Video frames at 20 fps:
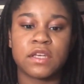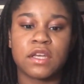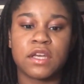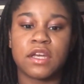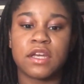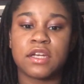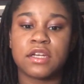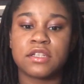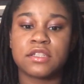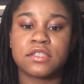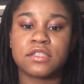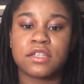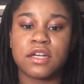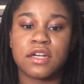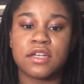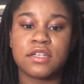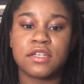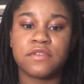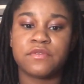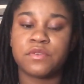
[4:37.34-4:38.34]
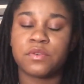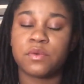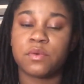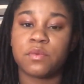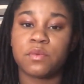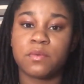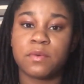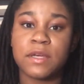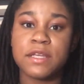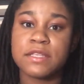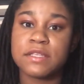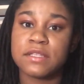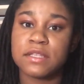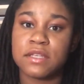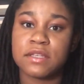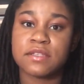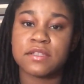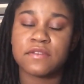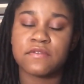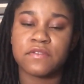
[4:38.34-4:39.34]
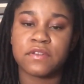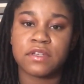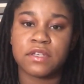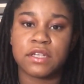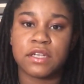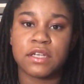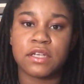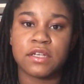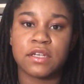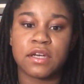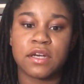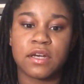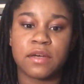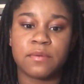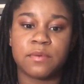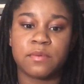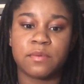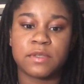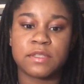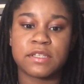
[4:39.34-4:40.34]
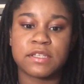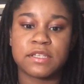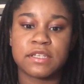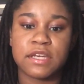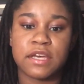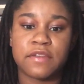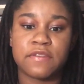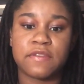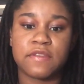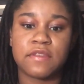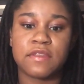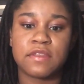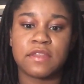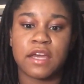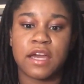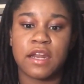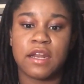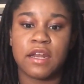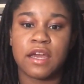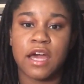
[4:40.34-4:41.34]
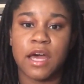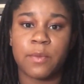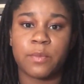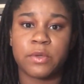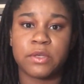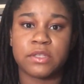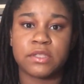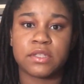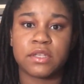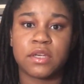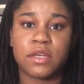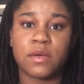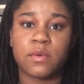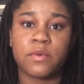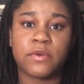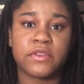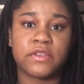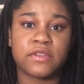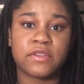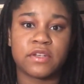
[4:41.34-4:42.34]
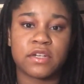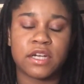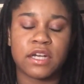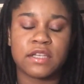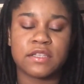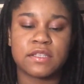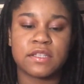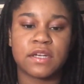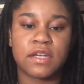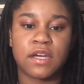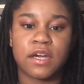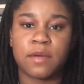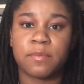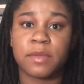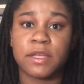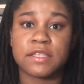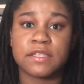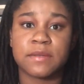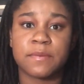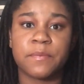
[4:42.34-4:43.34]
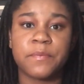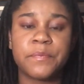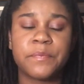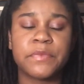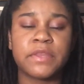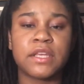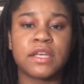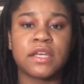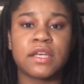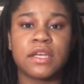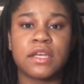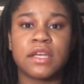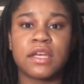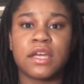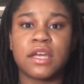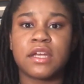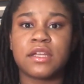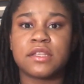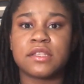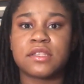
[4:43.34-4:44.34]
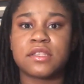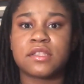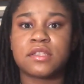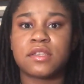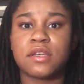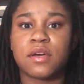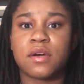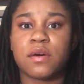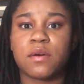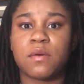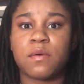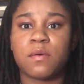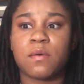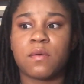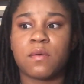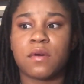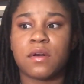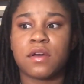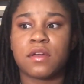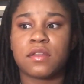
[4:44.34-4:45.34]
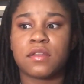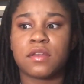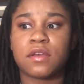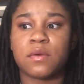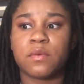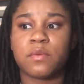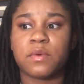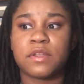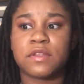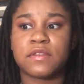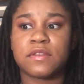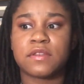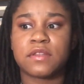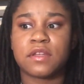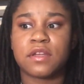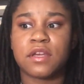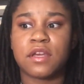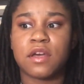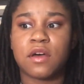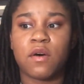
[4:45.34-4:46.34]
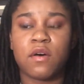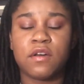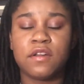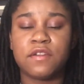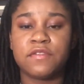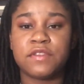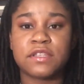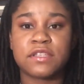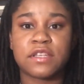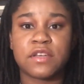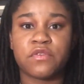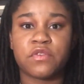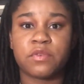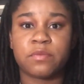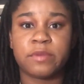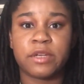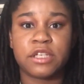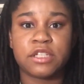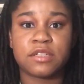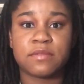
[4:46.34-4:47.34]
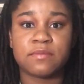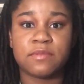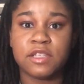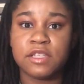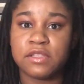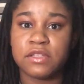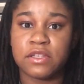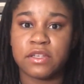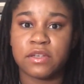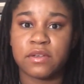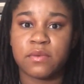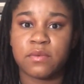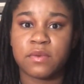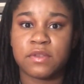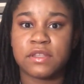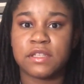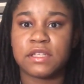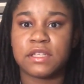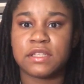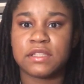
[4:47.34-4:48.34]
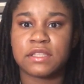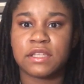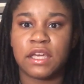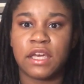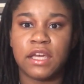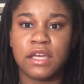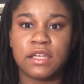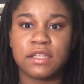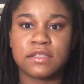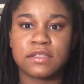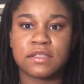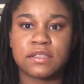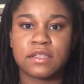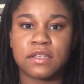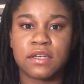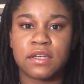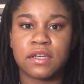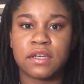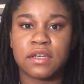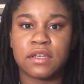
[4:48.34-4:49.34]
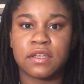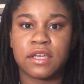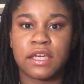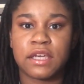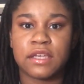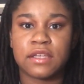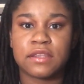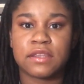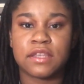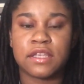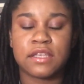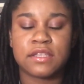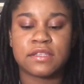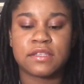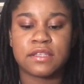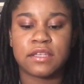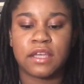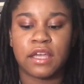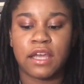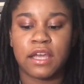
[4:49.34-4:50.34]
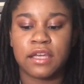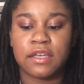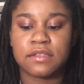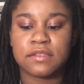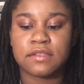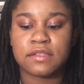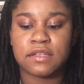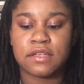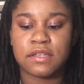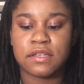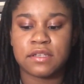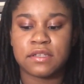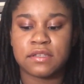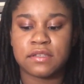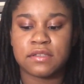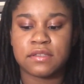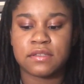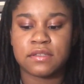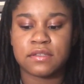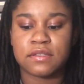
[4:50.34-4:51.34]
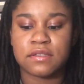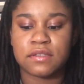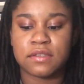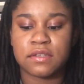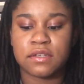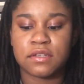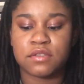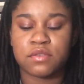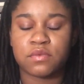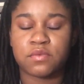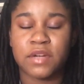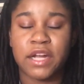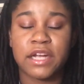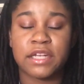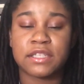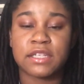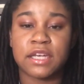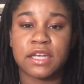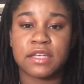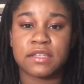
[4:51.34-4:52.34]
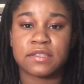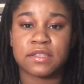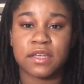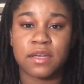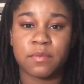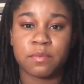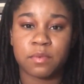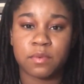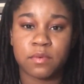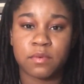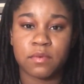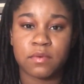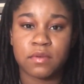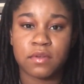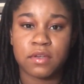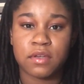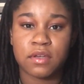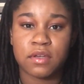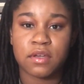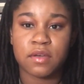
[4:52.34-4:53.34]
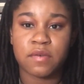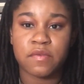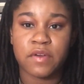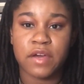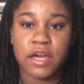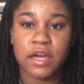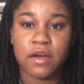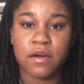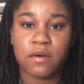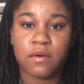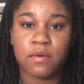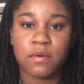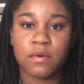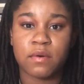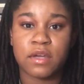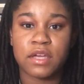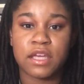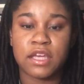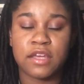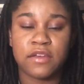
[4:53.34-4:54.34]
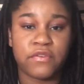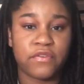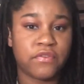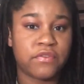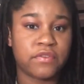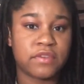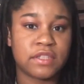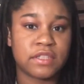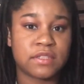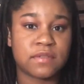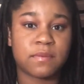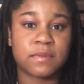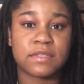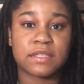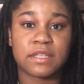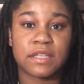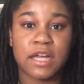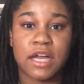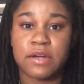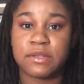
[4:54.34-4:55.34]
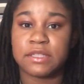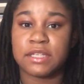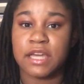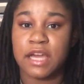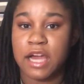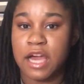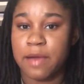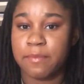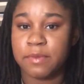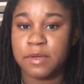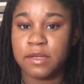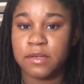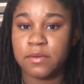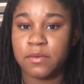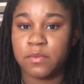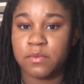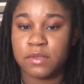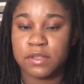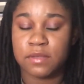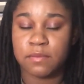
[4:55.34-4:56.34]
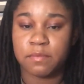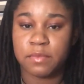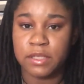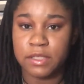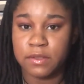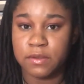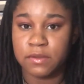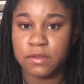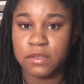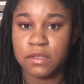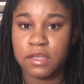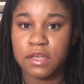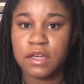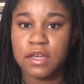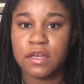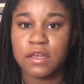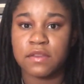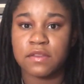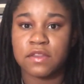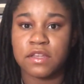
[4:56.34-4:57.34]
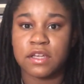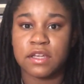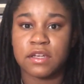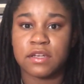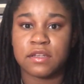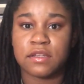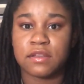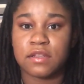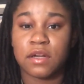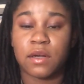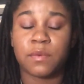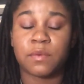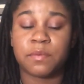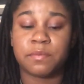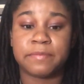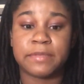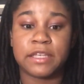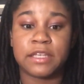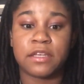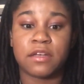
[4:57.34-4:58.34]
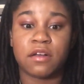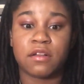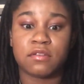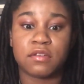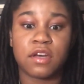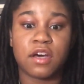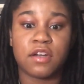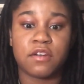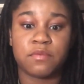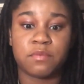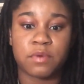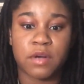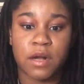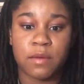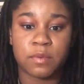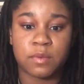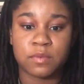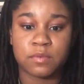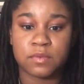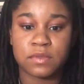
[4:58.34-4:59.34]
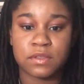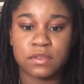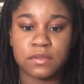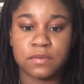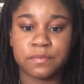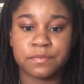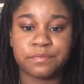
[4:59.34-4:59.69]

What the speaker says: And John Neville was a civilian and was a death that happened within their custody. God bless him. And so with all of this information missing within his case, like, this case is a direct example of how, if this was allowed to happen with a bill, then there would be a lot of problems.